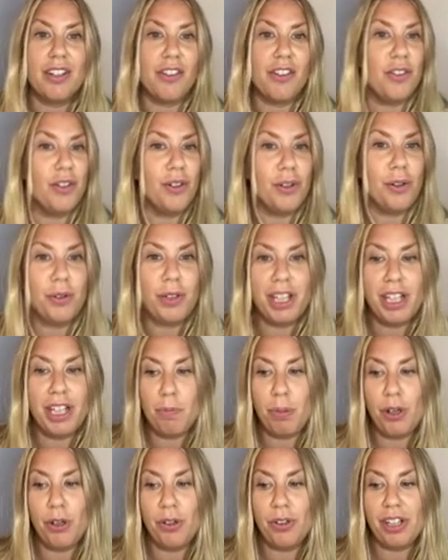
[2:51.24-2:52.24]
No
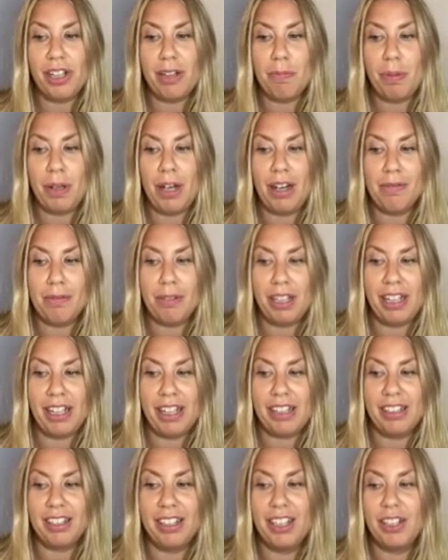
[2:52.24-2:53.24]
kippot in public,
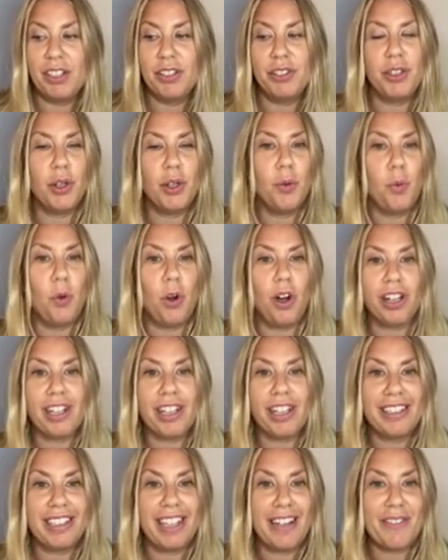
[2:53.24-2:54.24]
no
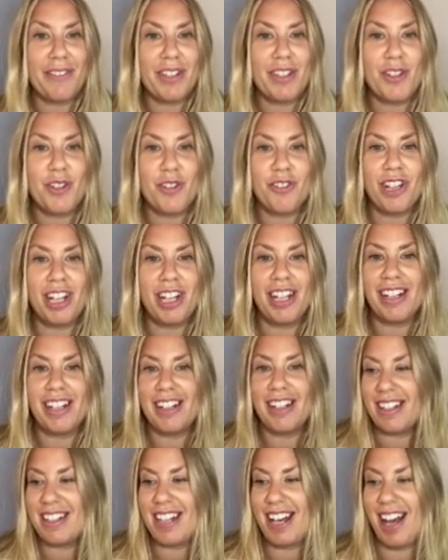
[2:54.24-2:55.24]
walking down the street in
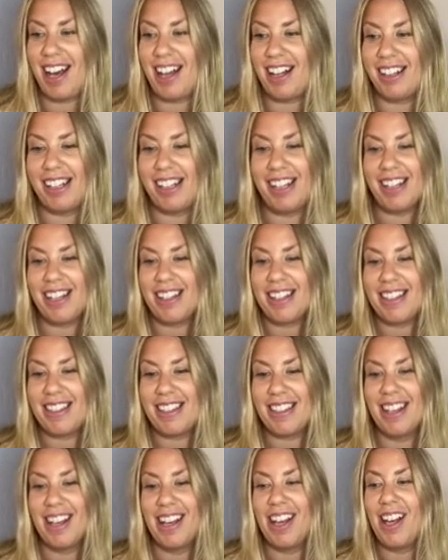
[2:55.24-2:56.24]
the
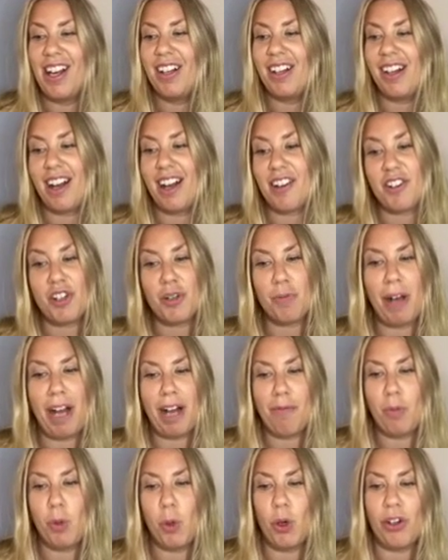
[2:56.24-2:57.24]
talis on
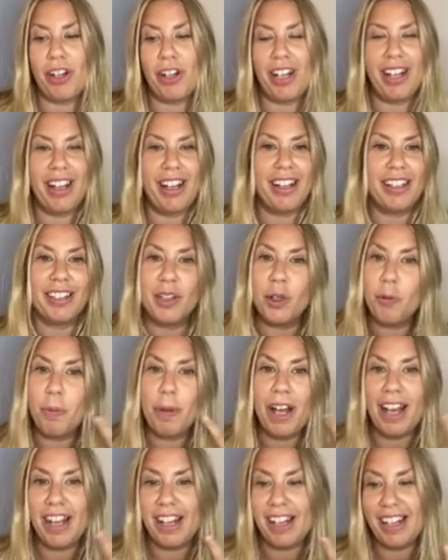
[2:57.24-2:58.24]
Shabbat morning, no
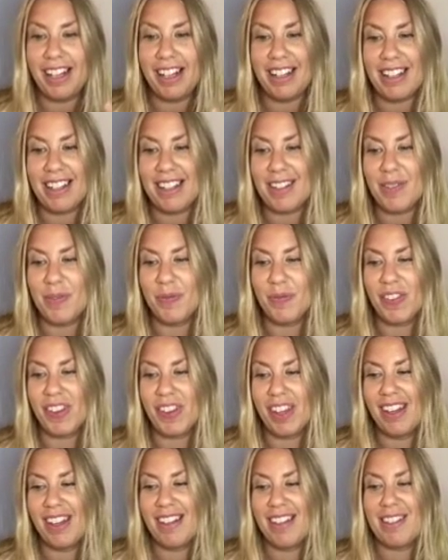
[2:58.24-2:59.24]
pass.
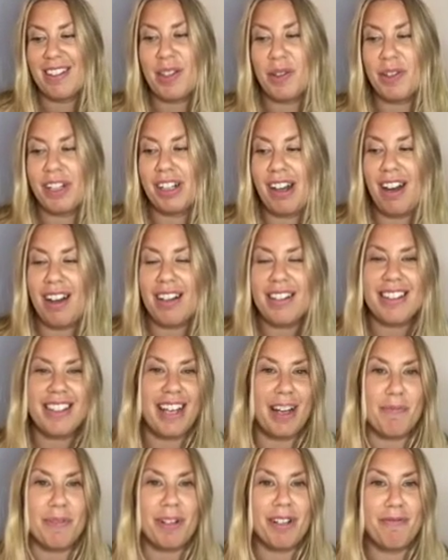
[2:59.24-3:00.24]
So the
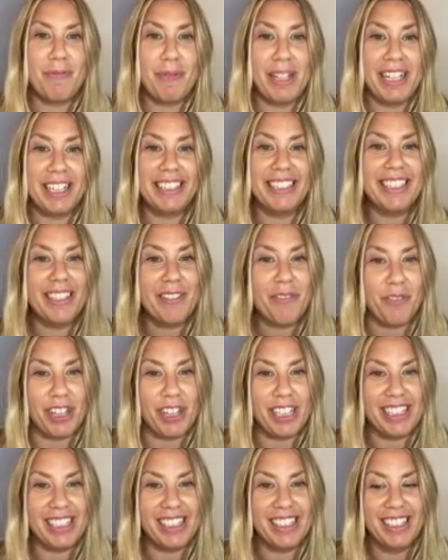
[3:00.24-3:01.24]
concept of being
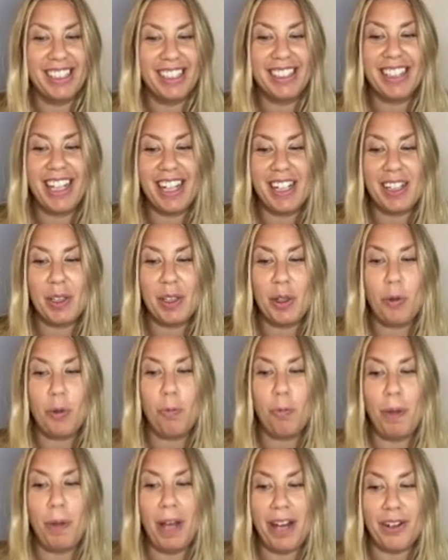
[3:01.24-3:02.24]
different, let alone
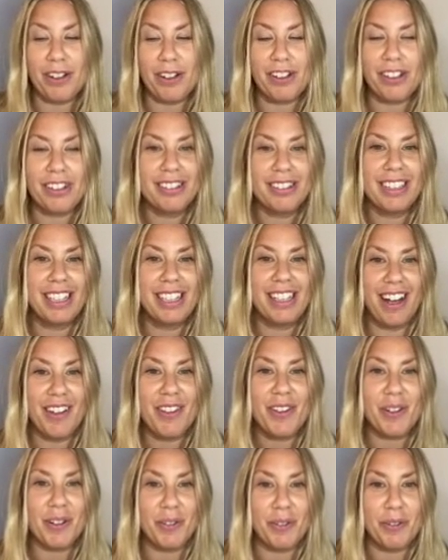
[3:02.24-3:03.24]
better than
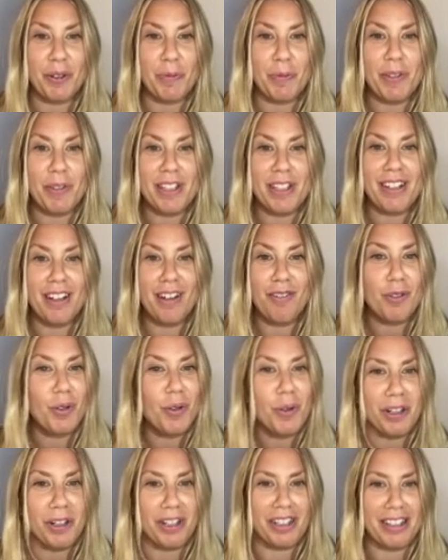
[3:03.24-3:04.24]
other groups, of
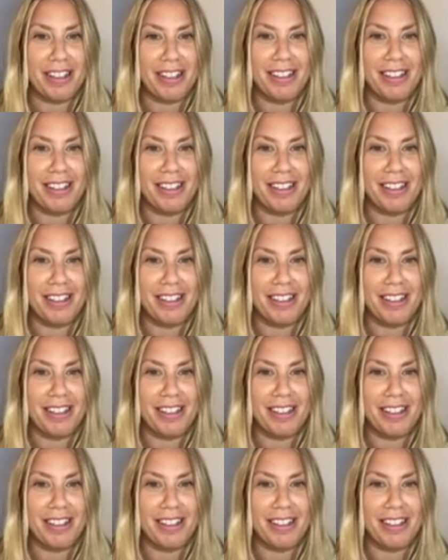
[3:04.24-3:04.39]
course,